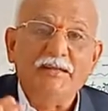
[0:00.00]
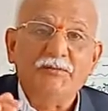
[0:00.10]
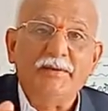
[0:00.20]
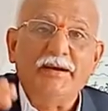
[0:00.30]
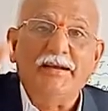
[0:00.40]

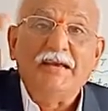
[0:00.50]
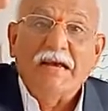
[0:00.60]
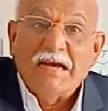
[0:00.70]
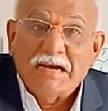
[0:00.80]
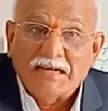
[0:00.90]
speed
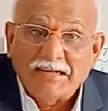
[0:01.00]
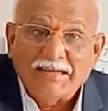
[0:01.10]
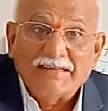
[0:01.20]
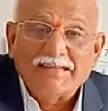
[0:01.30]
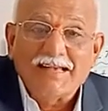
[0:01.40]

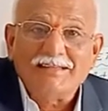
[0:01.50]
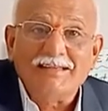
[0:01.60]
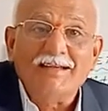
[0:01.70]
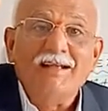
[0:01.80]
increases